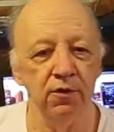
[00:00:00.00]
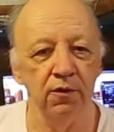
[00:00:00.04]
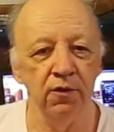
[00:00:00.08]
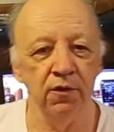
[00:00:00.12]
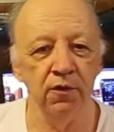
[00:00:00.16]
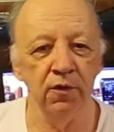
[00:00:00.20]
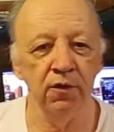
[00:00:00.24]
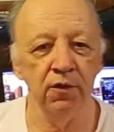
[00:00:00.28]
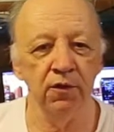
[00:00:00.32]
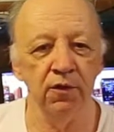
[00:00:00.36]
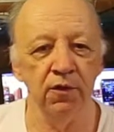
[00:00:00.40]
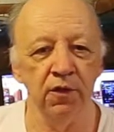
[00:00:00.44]

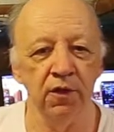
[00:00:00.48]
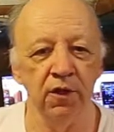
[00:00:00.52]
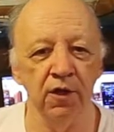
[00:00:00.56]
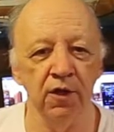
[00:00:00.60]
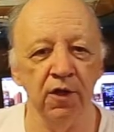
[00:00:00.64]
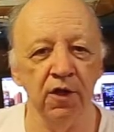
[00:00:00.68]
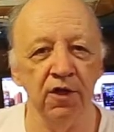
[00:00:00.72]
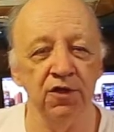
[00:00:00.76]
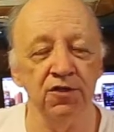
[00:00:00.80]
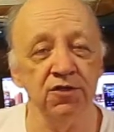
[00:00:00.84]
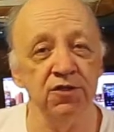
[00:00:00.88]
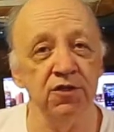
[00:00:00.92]
The
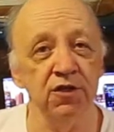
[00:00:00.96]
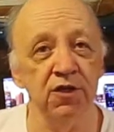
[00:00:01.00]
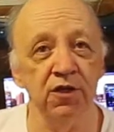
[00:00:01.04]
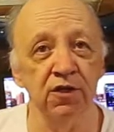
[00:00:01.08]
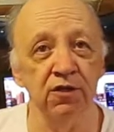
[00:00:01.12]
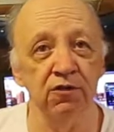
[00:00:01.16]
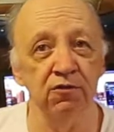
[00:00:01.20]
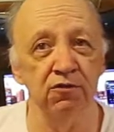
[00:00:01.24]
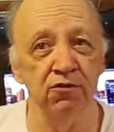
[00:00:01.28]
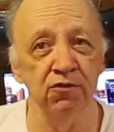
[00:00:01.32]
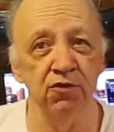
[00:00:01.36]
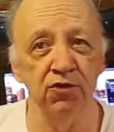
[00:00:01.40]
guy
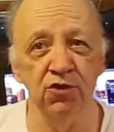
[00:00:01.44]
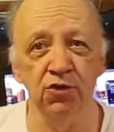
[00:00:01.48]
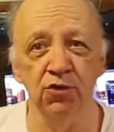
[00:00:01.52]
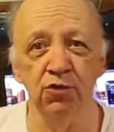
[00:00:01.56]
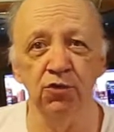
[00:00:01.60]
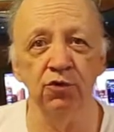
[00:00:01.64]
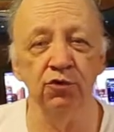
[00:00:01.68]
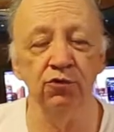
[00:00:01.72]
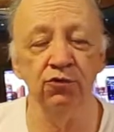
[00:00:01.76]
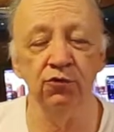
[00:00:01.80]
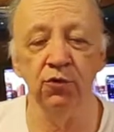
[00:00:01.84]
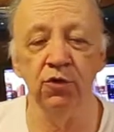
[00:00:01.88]
said
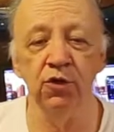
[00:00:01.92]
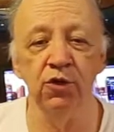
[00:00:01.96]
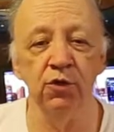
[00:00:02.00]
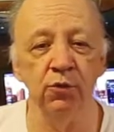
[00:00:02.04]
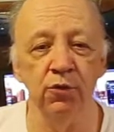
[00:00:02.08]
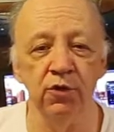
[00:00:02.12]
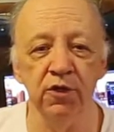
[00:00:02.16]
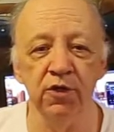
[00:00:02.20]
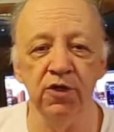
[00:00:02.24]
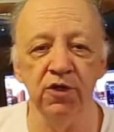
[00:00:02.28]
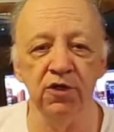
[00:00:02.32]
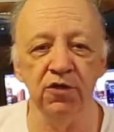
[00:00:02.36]
2 to 3
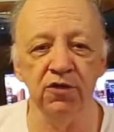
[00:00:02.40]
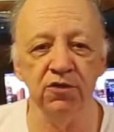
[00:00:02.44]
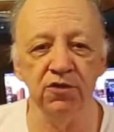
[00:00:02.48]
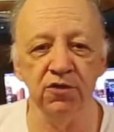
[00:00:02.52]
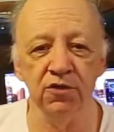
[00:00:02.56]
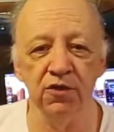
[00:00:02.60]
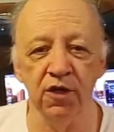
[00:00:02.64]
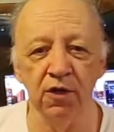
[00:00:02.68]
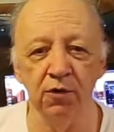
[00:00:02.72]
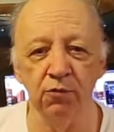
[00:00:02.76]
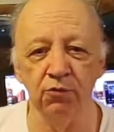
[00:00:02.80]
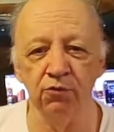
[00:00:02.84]
weeks,
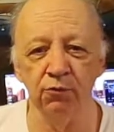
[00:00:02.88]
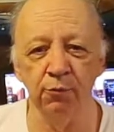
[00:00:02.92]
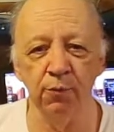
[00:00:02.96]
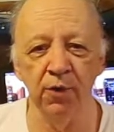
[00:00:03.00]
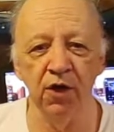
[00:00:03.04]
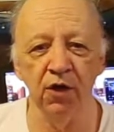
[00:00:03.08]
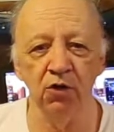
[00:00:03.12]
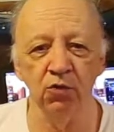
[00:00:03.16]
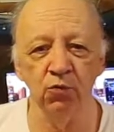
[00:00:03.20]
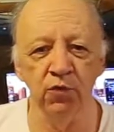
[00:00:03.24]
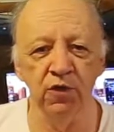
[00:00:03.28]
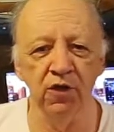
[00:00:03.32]
and that was
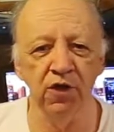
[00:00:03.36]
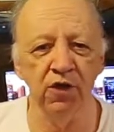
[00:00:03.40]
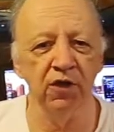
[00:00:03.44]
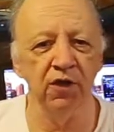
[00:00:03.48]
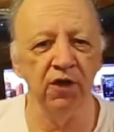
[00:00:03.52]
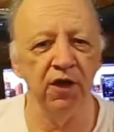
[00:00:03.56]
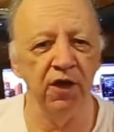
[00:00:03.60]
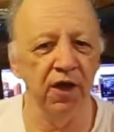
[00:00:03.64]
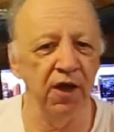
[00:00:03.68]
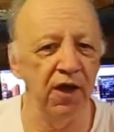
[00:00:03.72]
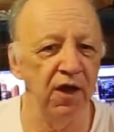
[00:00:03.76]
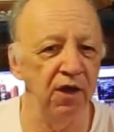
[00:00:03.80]
about a week
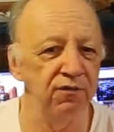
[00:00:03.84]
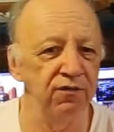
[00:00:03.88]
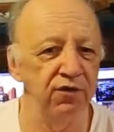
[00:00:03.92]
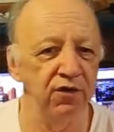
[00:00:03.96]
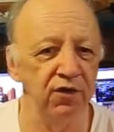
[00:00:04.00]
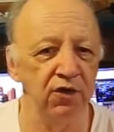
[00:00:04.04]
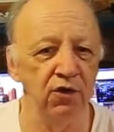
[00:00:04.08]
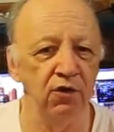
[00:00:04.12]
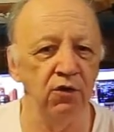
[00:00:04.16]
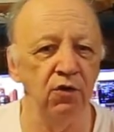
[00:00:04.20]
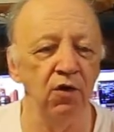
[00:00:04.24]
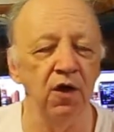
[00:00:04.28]
and a half
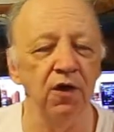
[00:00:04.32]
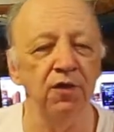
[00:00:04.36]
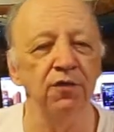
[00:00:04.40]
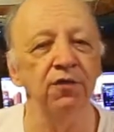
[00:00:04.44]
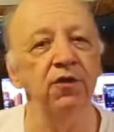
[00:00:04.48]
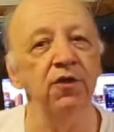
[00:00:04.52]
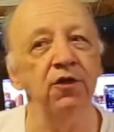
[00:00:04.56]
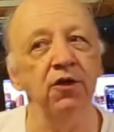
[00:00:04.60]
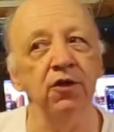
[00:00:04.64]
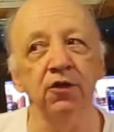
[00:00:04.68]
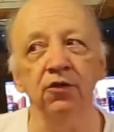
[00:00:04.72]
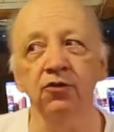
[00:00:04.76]
ago, I
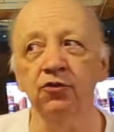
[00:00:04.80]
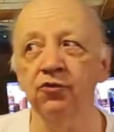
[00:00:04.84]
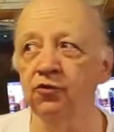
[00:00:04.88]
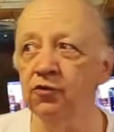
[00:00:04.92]
think.